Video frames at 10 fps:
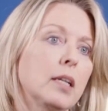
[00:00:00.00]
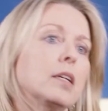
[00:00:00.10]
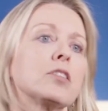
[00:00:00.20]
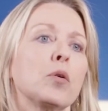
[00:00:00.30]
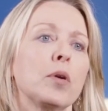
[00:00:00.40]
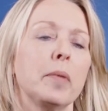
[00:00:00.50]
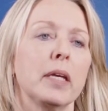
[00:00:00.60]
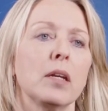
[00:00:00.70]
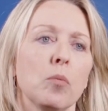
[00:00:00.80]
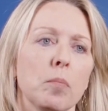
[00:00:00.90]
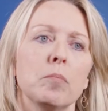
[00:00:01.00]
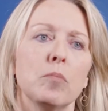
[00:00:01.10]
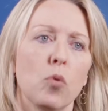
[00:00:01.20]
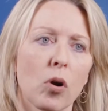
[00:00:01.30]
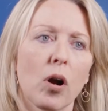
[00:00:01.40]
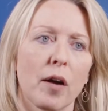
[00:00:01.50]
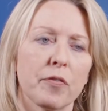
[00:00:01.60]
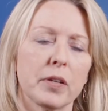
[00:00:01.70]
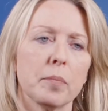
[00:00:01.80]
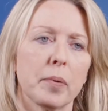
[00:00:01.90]
So we meet more
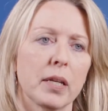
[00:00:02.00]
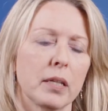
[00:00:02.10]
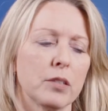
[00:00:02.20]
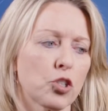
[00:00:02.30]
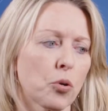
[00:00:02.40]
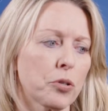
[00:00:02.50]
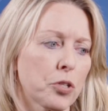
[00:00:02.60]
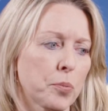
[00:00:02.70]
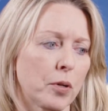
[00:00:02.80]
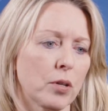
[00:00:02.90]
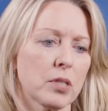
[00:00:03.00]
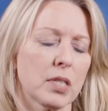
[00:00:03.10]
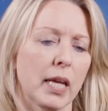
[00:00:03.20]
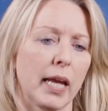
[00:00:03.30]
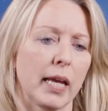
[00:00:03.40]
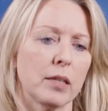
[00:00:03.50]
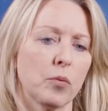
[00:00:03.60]
often, but in shorter spurts, and